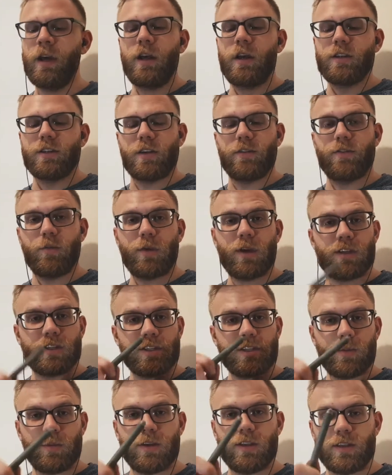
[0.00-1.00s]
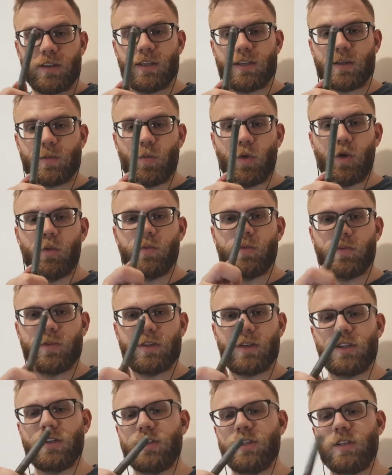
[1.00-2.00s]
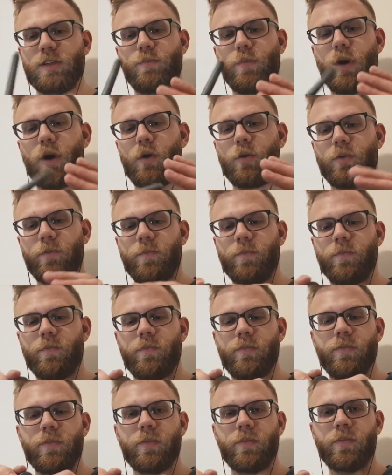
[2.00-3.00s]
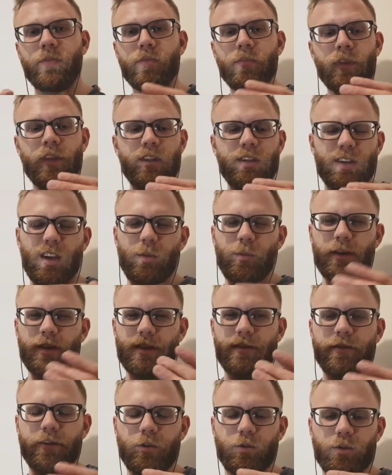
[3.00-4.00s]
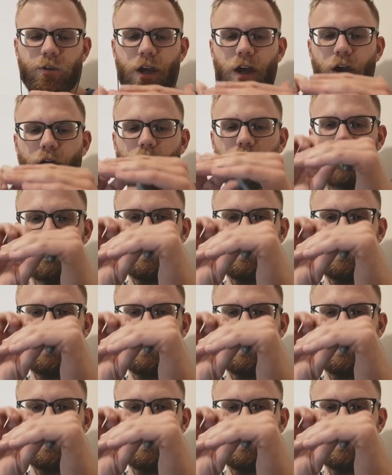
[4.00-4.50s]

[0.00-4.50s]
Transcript: So if you imagine something this small, such as this bolt, it's going to be difficult to hold,